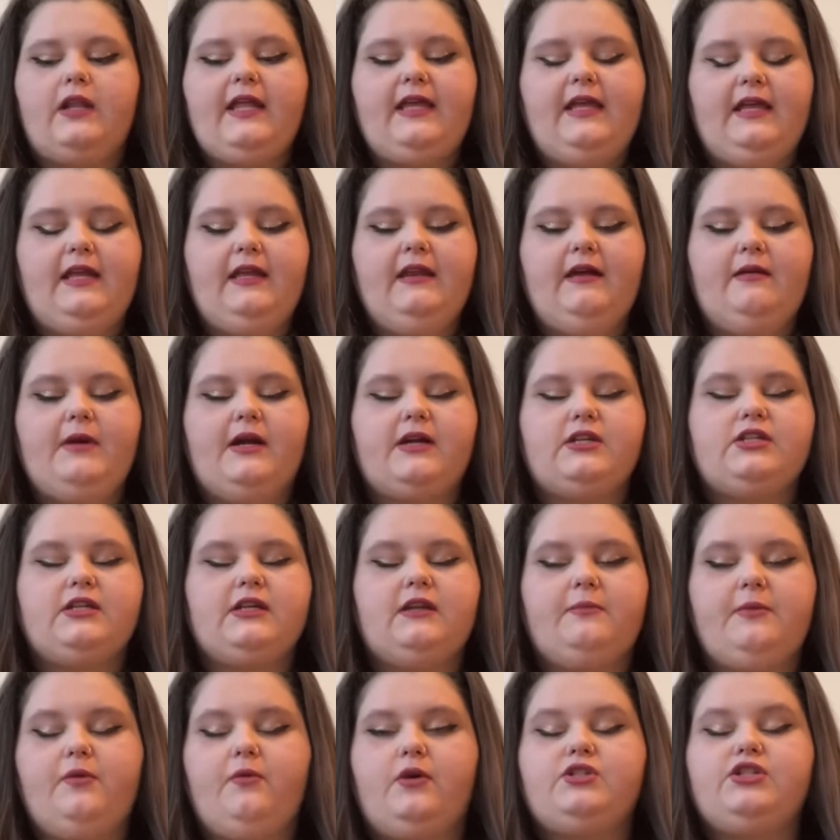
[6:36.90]
I eat, I'm actually
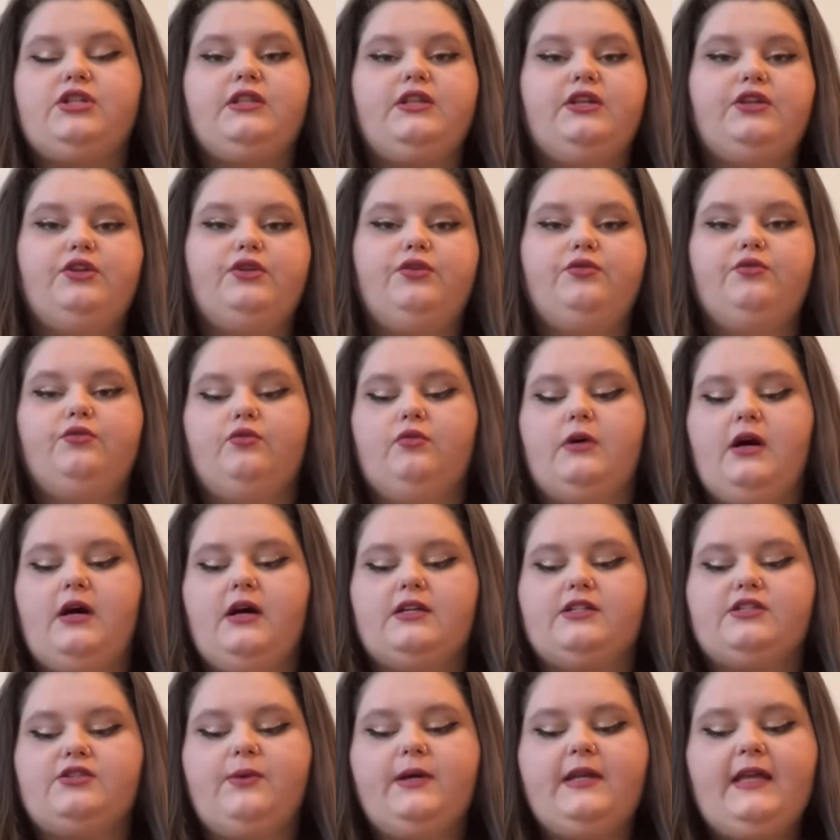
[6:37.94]
going to be watching the new uh,
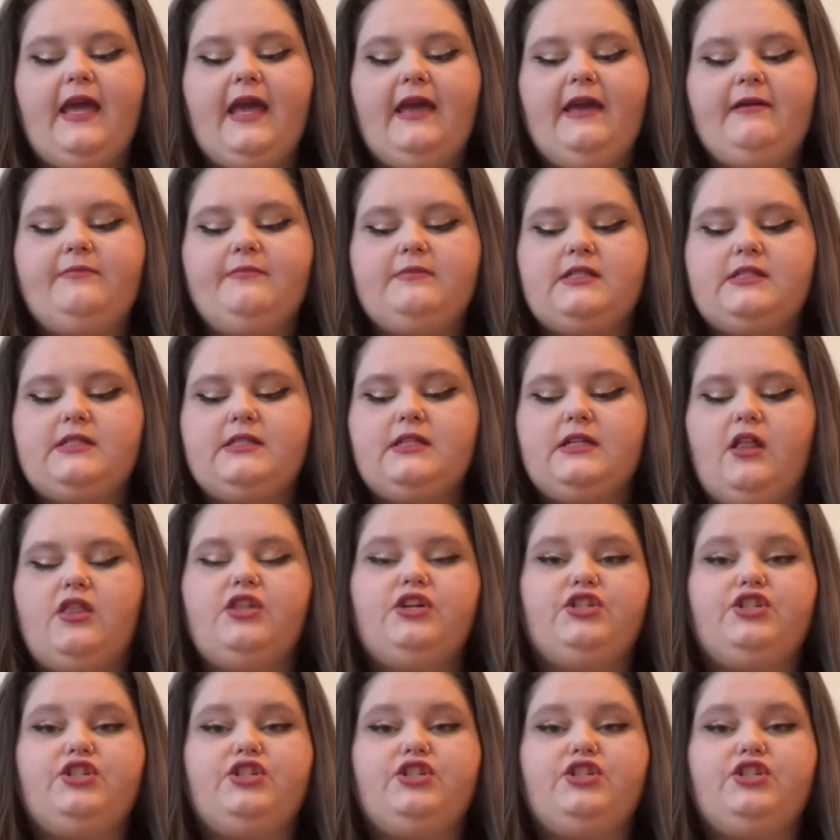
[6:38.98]
Squid Games, The